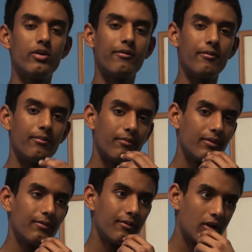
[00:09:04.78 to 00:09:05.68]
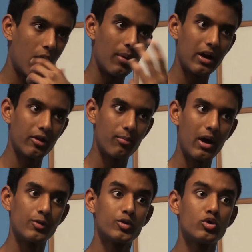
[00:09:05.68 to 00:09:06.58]
to come out of their
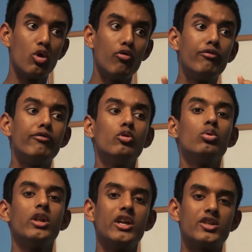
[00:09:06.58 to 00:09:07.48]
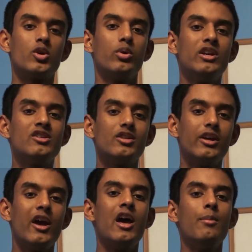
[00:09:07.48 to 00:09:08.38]
mouth so fluidly and so
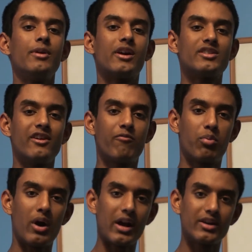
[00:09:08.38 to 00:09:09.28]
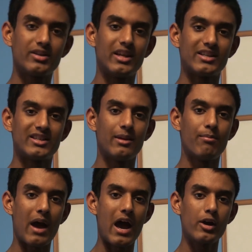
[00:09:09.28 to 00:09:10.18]
easily because they've practiced that same
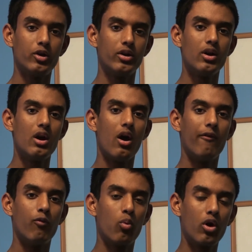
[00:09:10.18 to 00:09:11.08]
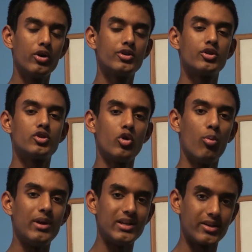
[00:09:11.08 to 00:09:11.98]
pattern of words so
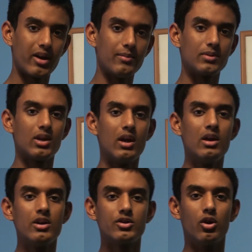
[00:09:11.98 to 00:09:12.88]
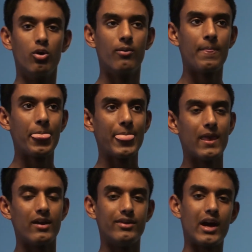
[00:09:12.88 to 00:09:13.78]
many times. So
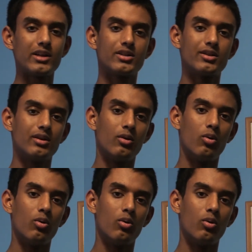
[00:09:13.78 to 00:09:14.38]
that's